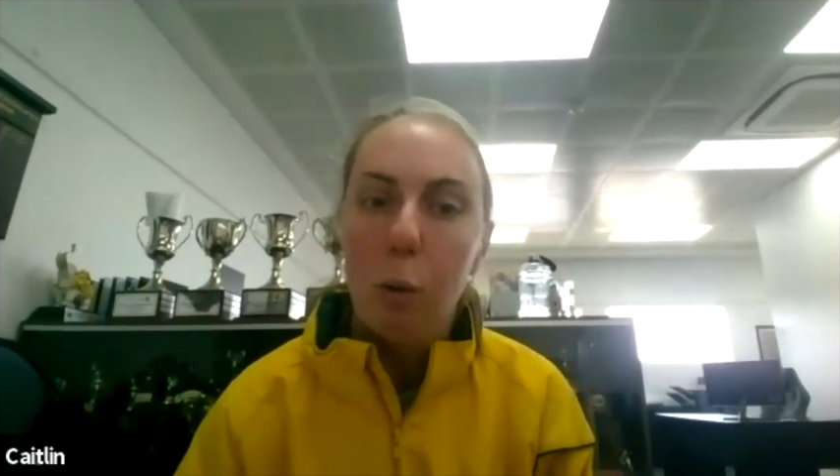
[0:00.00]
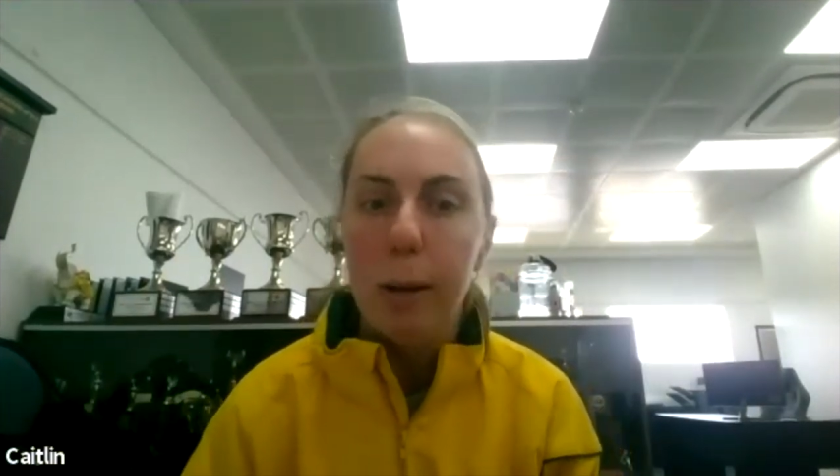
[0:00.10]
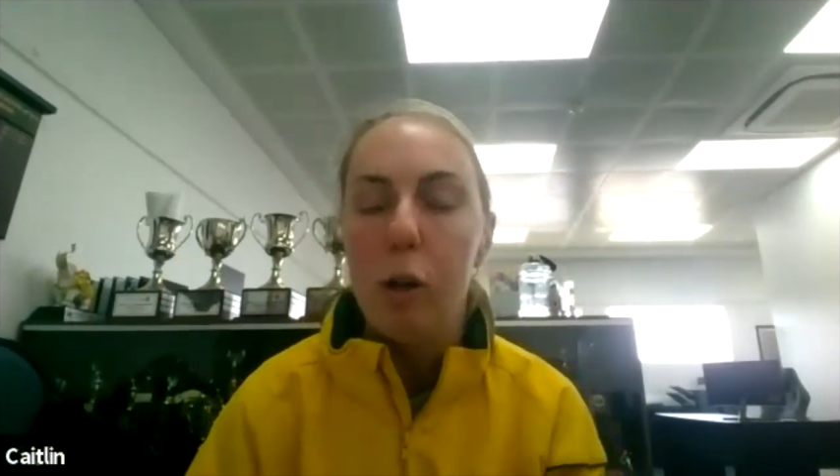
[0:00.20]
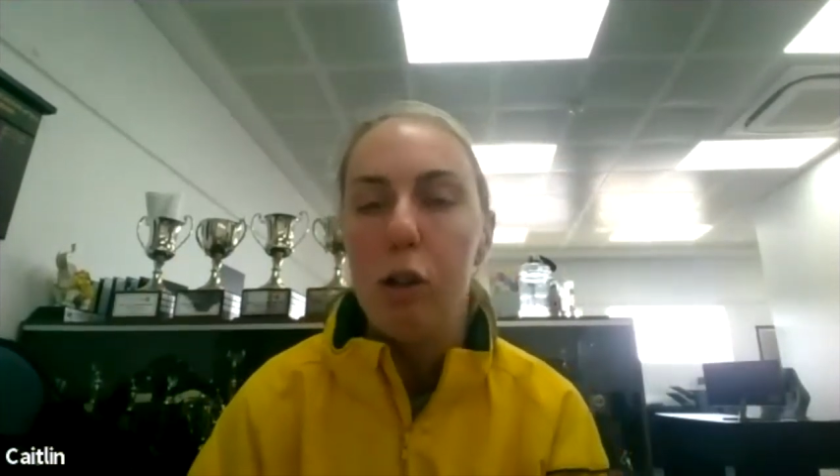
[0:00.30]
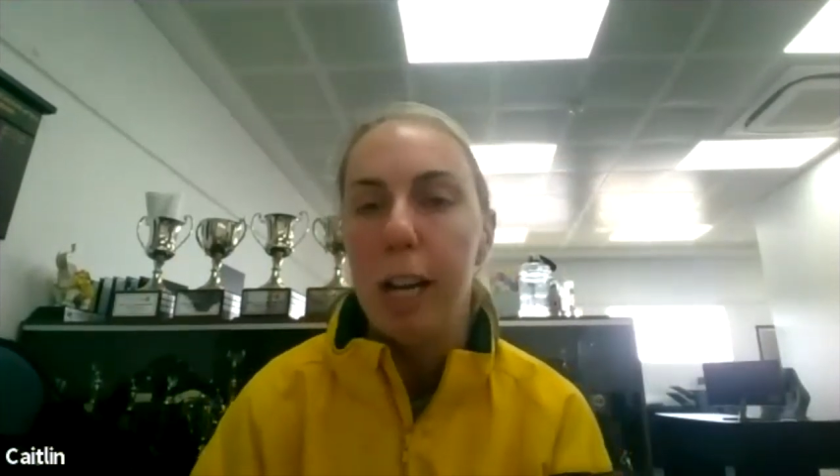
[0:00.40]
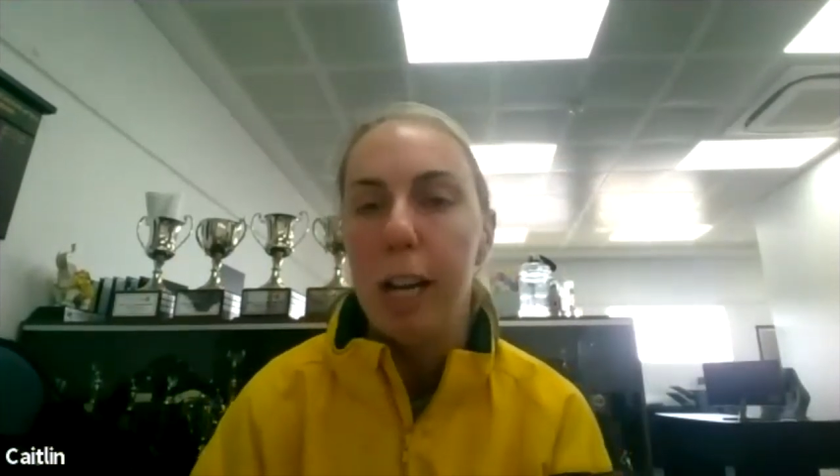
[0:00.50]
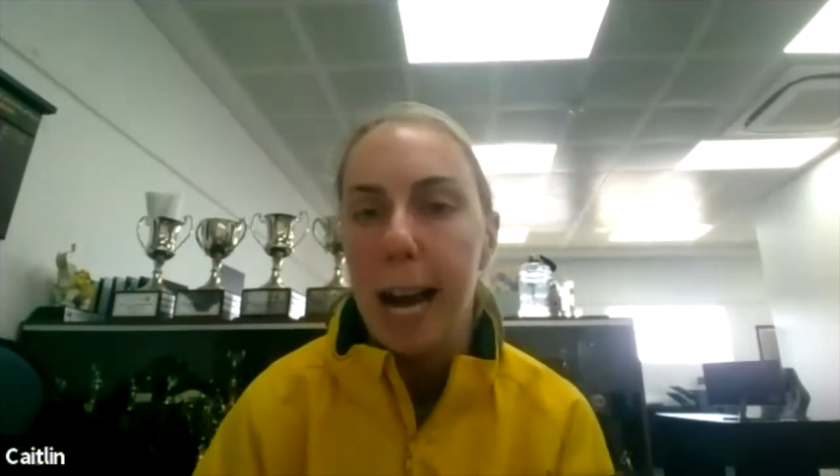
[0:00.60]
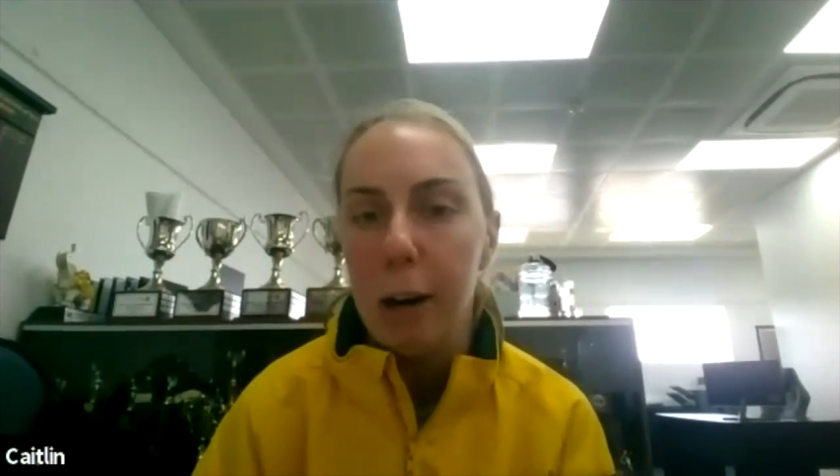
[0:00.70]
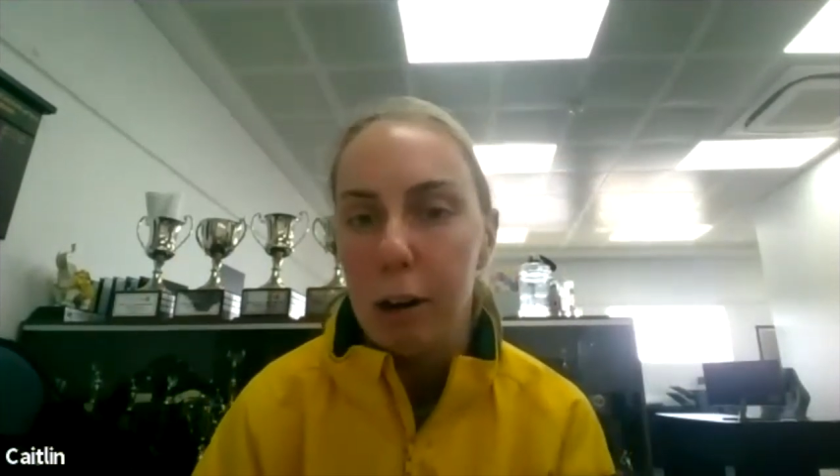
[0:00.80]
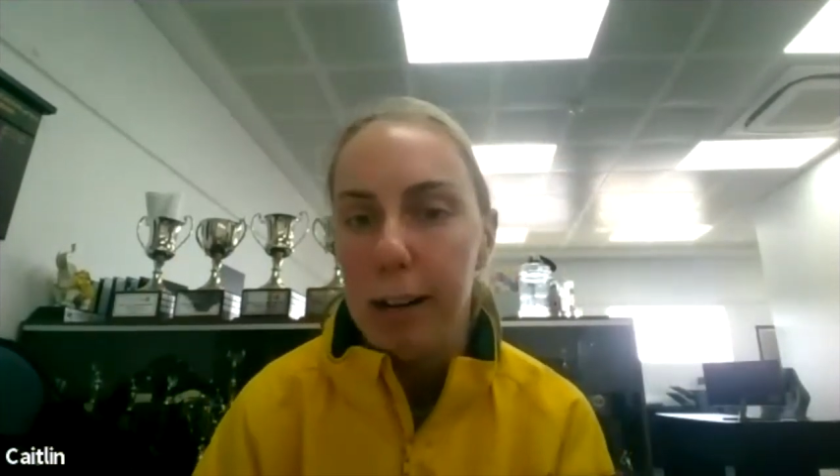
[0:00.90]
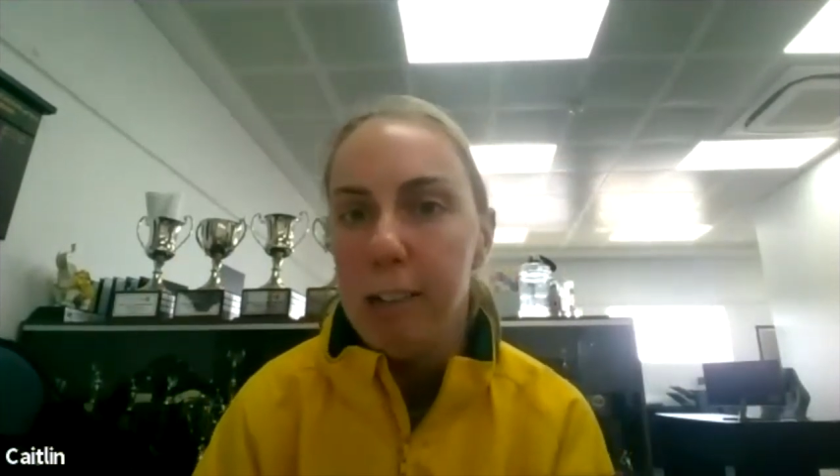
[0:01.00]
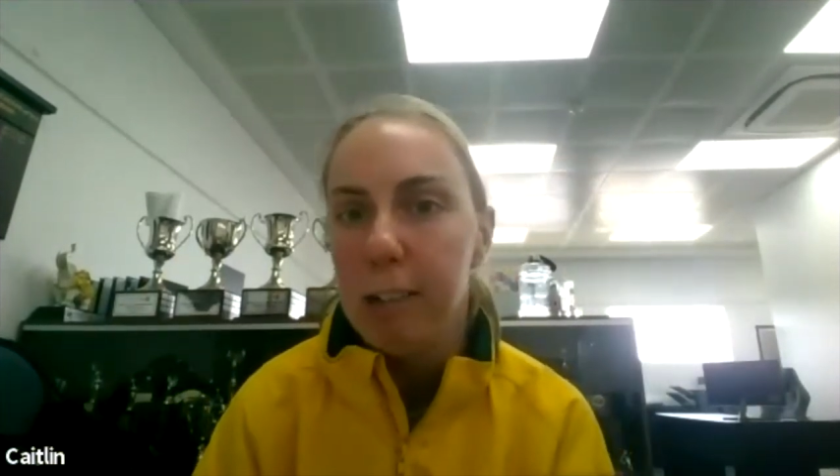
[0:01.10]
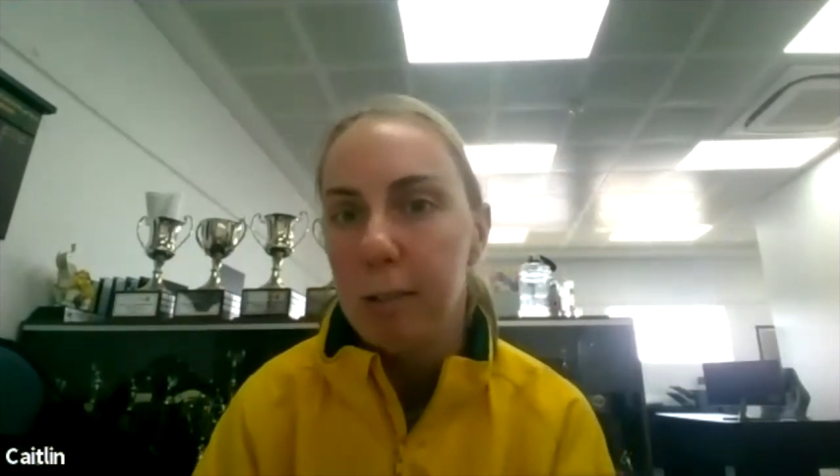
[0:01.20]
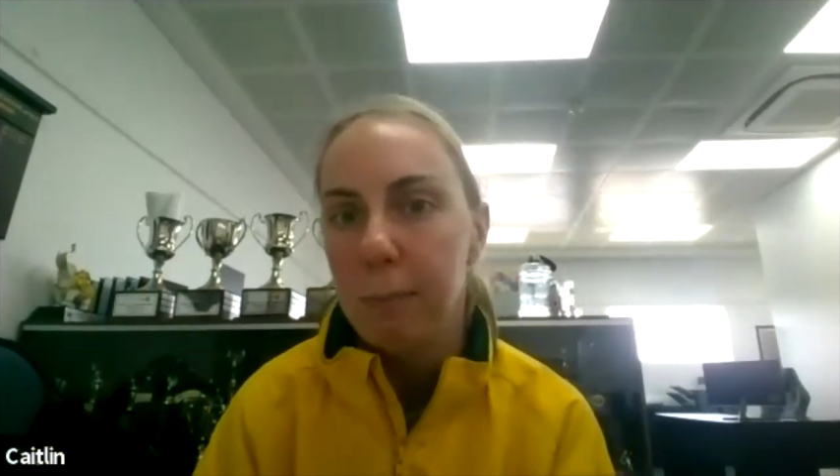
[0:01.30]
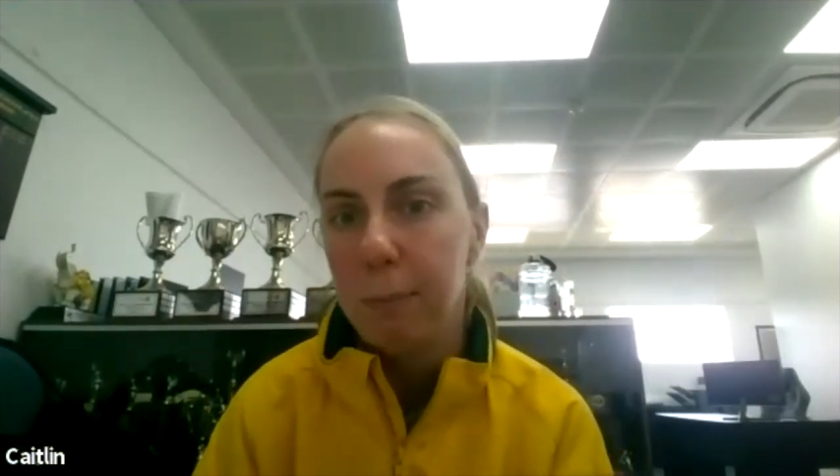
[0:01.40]
wheelchair
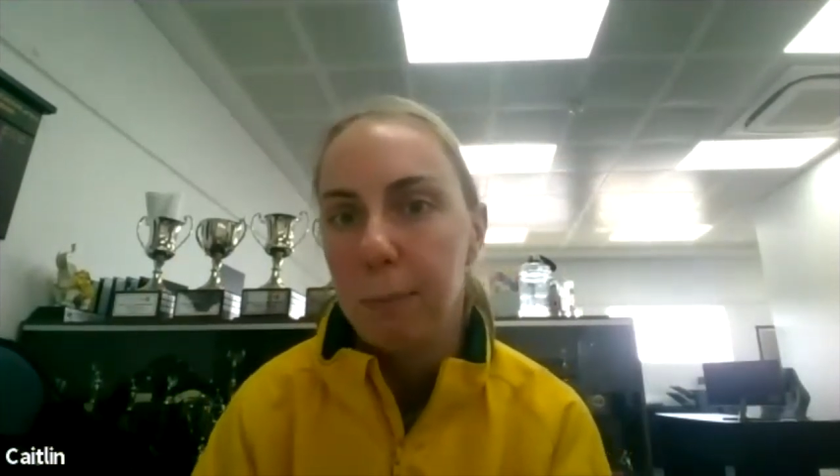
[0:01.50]
categories,